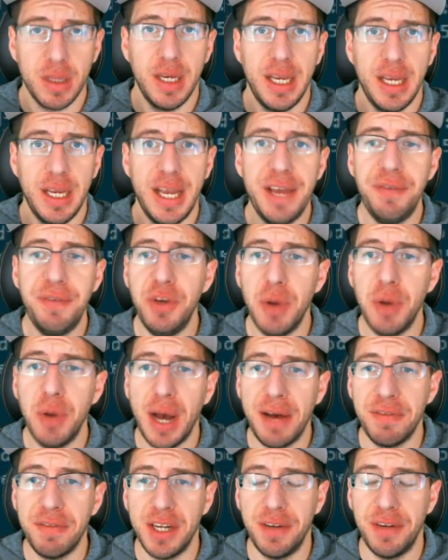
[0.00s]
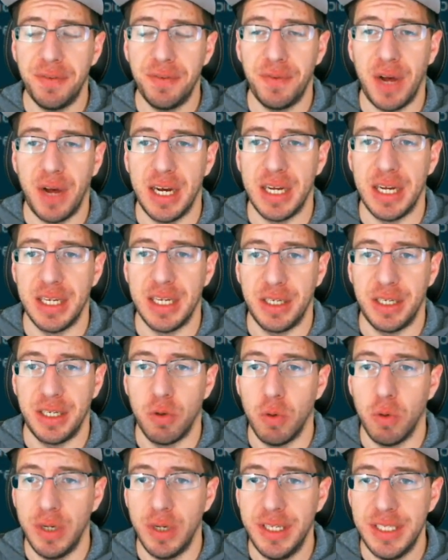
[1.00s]
if you have enough
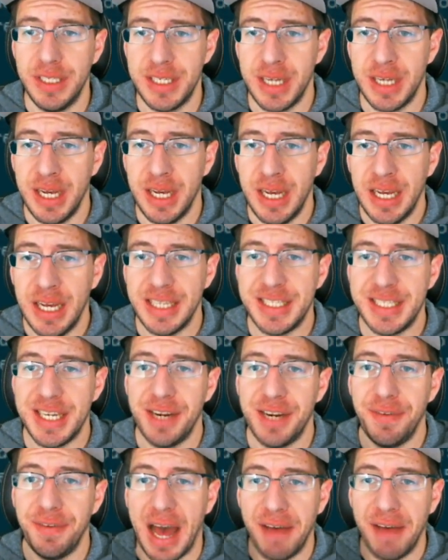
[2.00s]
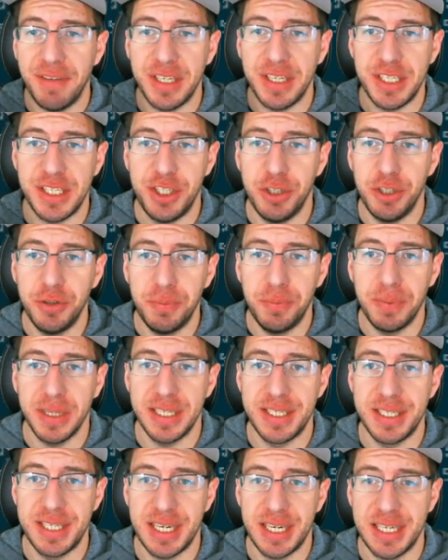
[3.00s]
coins, instead of having 2
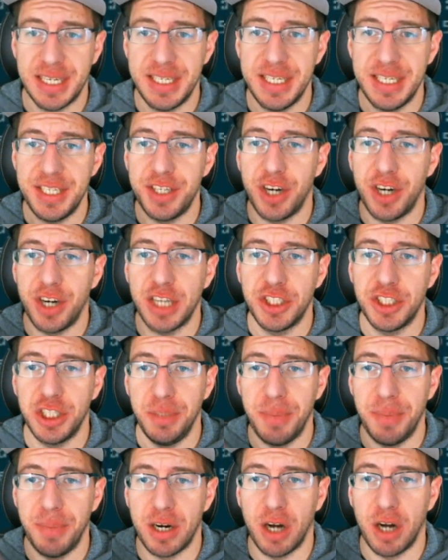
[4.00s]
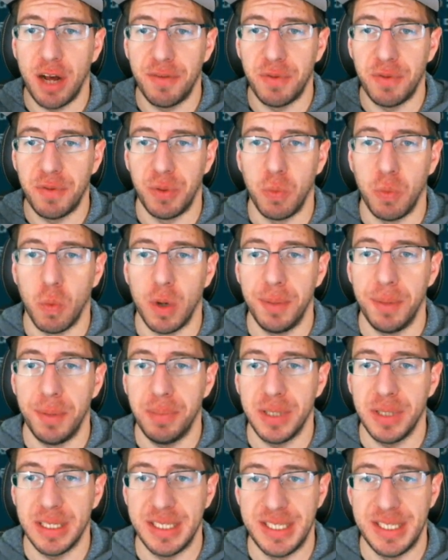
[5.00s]
+6s, you're actually better off with 1
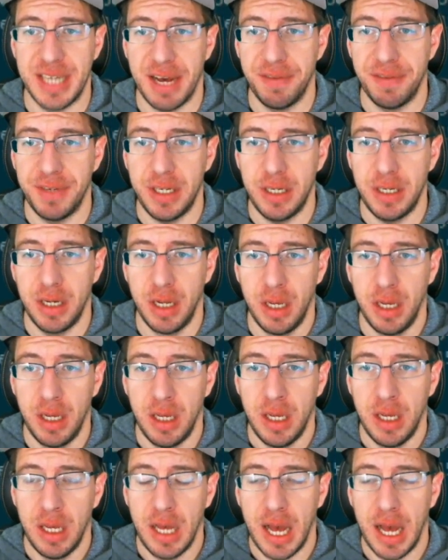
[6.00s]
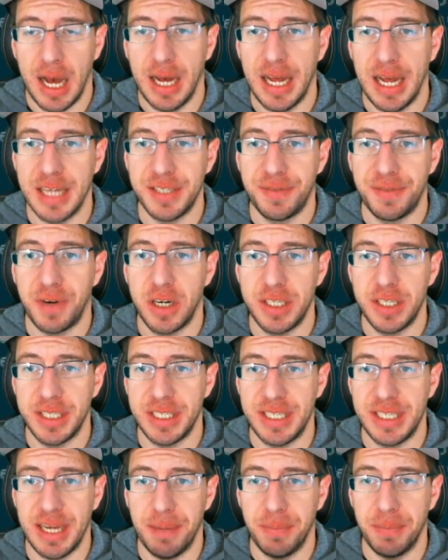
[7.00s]
+7 as far as
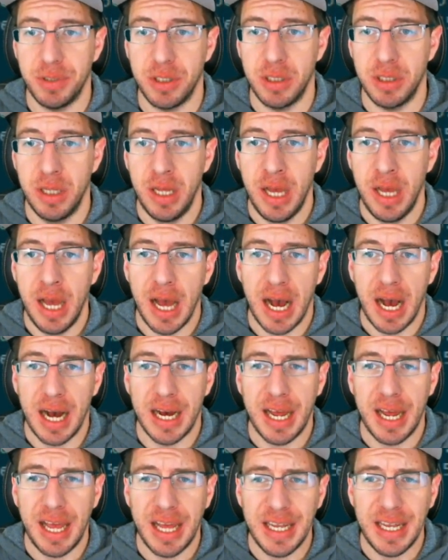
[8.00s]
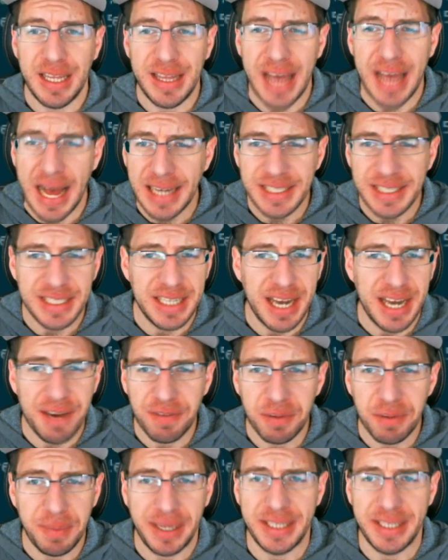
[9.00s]
the temple. And that
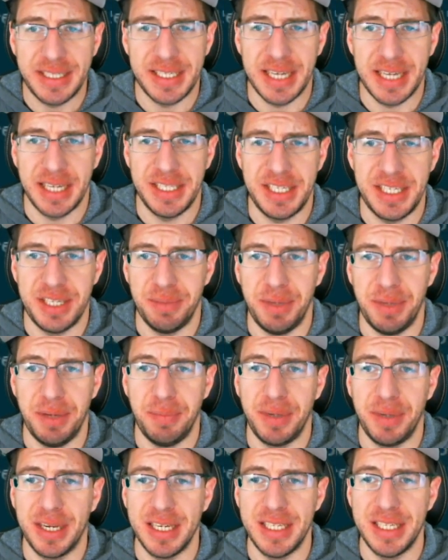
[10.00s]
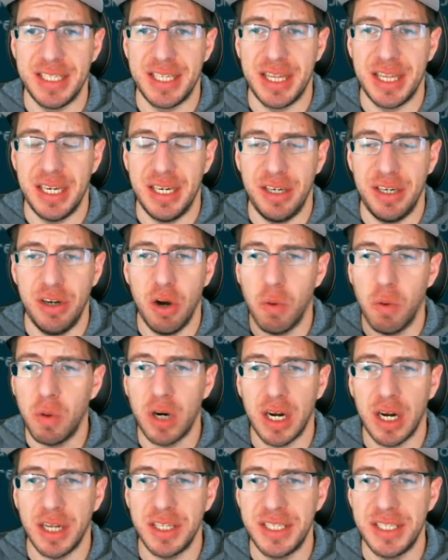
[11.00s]
never made sense to me because
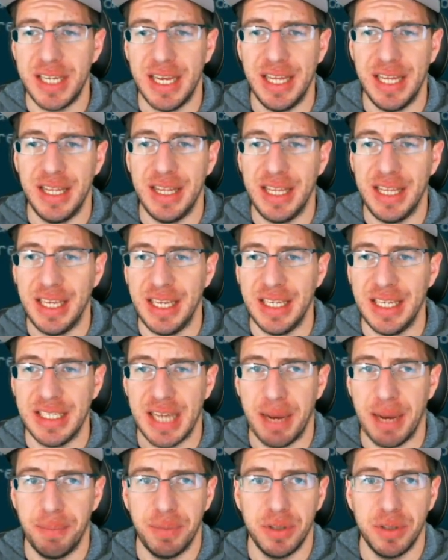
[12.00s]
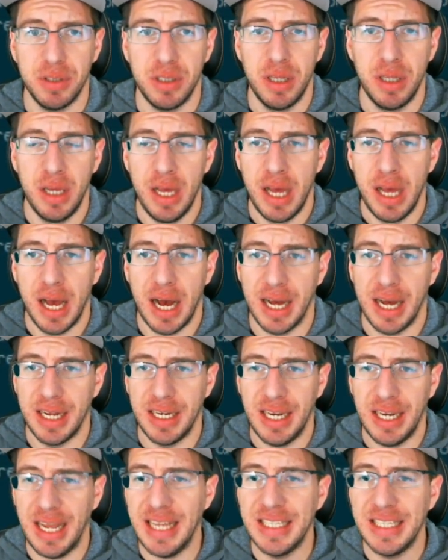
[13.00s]
nowhere else in the temple
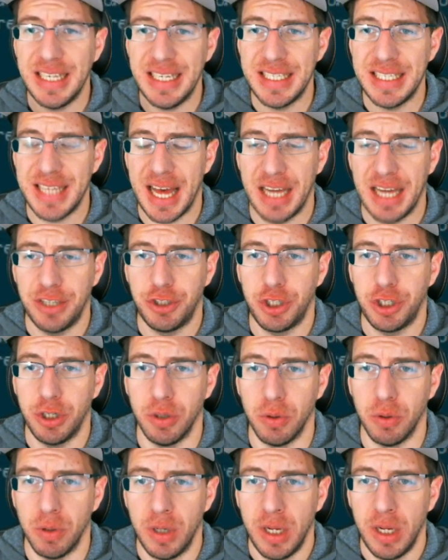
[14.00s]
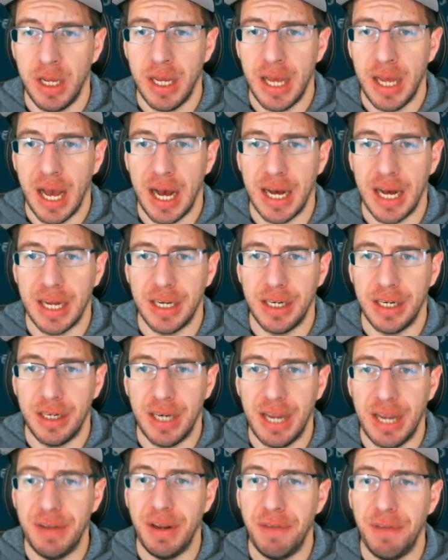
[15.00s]
is that true.
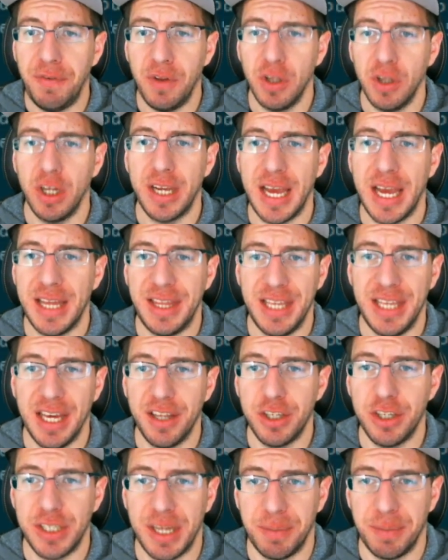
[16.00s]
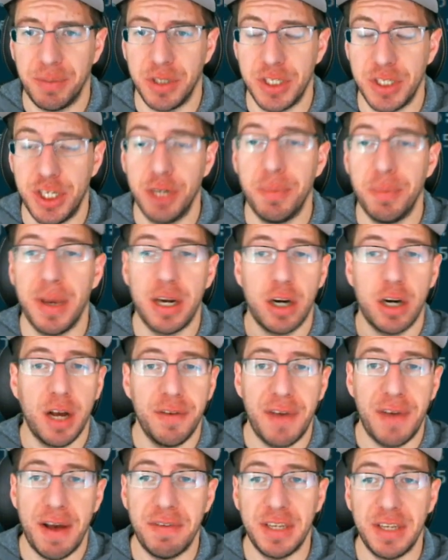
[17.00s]
If you look at the other temples, you're better
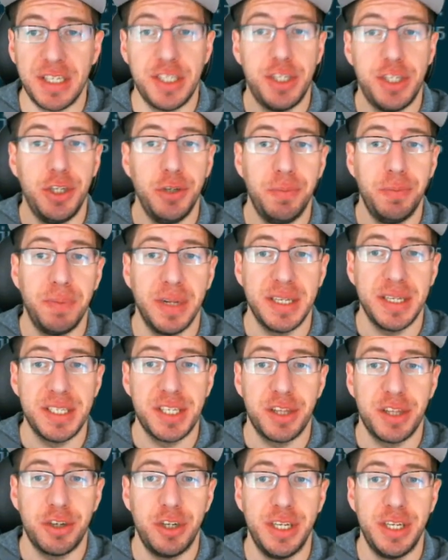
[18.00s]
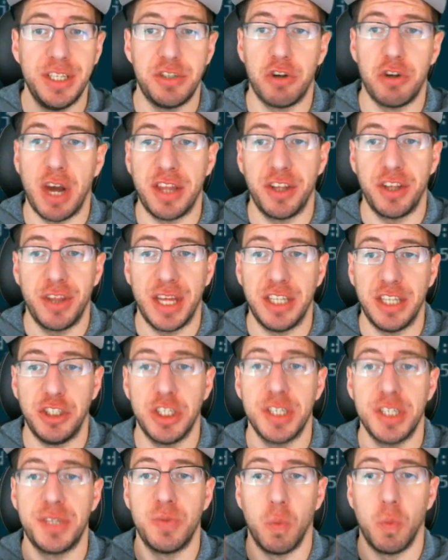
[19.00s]
off having 2 +3s rather than
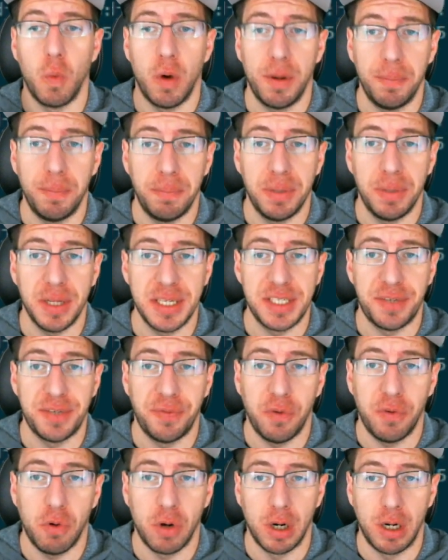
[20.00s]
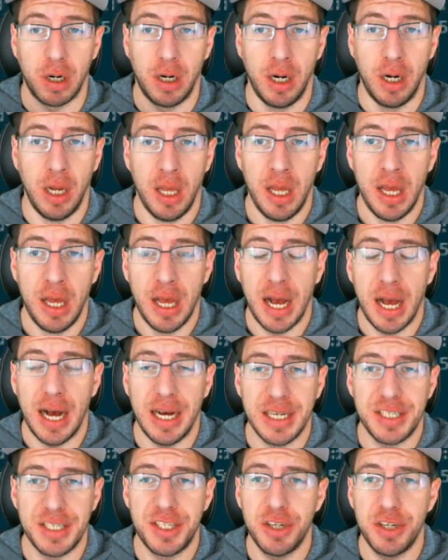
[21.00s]
just 1 +4.
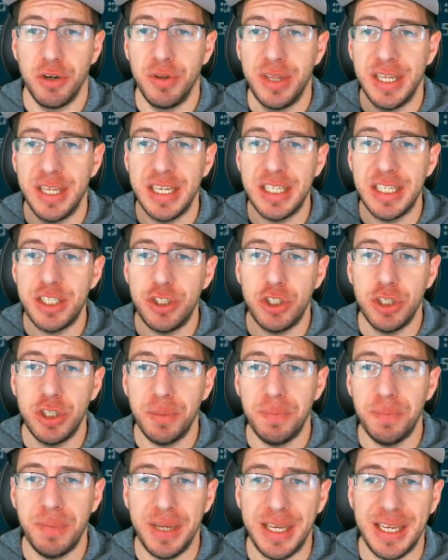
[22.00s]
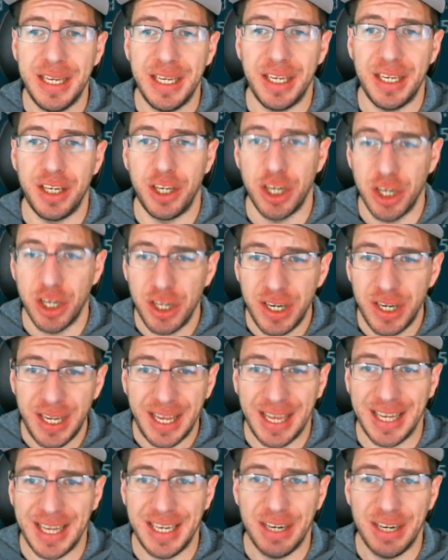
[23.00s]
So this should be good and